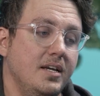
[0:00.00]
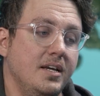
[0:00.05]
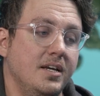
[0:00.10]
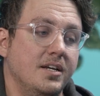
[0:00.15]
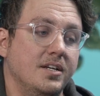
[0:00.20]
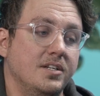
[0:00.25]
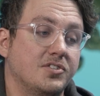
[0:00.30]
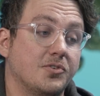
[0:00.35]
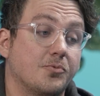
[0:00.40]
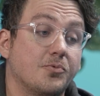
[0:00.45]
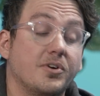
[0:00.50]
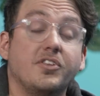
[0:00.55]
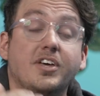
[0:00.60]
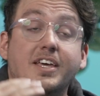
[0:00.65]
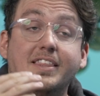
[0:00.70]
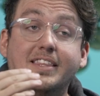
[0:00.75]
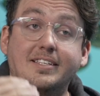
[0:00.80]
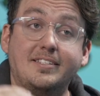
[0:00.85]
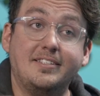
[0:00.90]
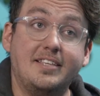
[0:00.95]
So really
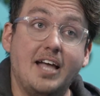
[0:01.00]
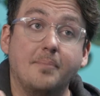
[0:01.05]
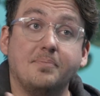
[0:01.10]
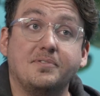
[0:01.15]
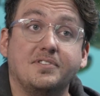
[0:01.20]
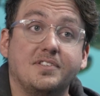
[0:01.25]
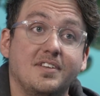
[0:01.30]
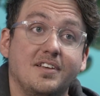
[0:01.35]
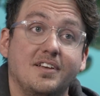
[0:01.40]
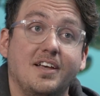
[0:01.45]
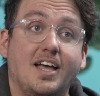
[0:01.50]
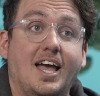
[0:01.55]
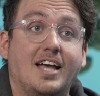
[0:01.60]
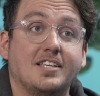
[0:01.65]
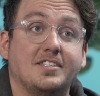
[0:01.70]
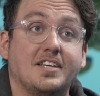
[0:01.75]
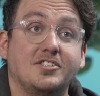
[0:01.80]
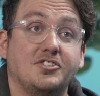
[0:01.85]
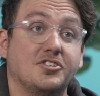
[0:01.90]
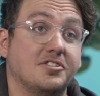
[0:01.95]
the steps,
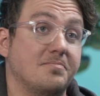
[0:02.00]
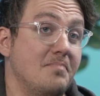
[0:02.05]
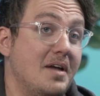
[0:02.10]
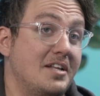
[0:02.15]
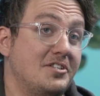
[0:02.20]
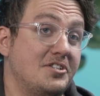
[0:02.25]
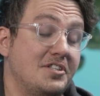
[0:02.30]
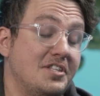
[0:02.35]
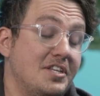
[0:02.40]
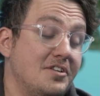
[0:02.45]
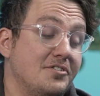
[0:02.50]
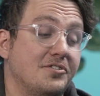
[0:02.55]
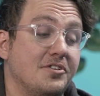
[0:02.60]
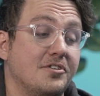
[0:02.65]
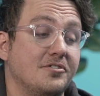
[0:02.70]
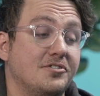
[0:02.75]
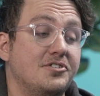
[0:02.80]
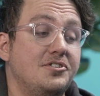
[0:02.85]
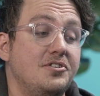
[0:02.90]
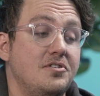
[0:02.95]
as I just mentioned,
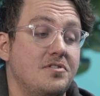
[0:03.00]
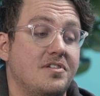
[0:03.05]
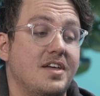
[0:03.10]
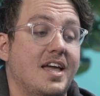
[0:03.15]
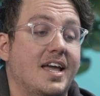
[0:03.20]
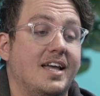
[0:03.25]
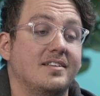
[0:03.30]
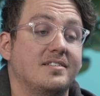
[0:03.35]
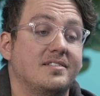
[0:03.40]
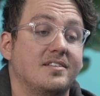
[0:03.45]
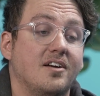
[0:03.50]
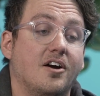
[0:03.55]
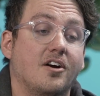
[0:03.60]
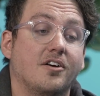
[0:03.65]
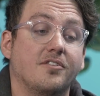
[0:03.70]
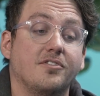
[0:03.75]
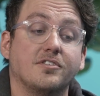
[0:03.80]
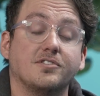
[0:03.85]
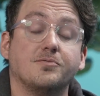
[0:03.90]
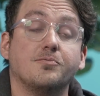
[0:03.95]
those two things
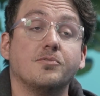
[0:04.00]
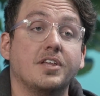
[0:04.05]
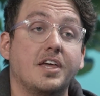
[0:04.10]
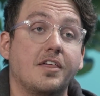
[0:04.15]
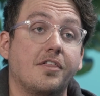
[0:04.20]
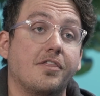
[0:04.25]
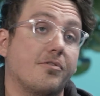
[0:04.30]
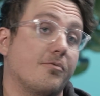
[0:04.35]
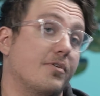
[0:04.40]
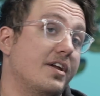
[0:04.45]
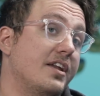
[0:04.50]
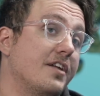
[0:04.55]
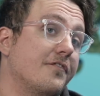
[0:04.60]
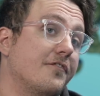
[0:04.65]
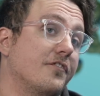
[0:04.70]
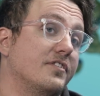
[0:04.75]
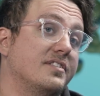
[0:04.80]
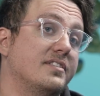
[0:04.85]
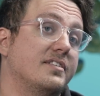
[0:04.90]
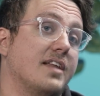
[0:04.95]
there's really three
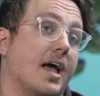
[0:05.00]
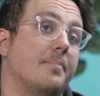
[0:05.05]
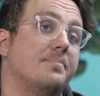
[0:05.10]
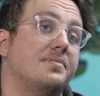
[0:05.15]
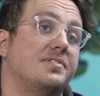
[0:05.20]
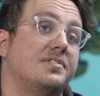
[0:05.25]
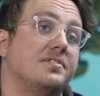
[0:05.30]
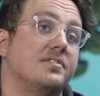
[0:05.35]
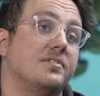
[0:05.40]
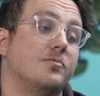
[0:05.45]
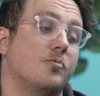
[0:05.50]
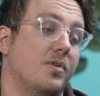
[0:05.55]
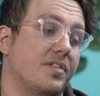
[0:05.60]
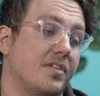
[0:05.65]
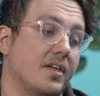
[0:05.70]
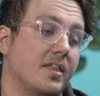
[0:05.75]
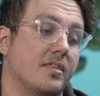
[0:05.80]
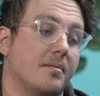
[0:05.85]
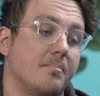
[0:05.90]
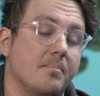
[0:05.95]
different steps
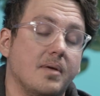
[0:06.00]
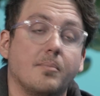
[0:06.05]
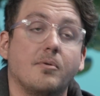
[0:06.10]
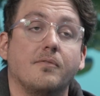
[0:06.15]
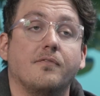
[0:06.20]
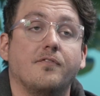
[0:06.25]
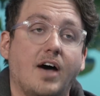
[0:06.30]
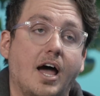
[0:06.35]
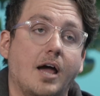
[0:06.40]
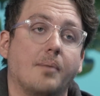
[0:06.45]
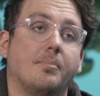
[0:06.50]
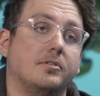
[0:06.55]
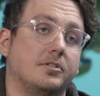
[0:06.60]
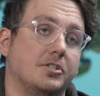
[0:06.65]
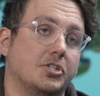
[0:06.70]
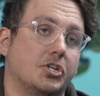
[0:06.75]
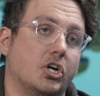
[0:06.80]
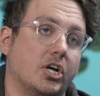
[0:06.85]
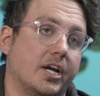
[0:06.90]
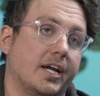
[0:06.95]
within the minimum viable
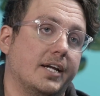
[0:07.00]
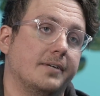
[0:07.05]
learning.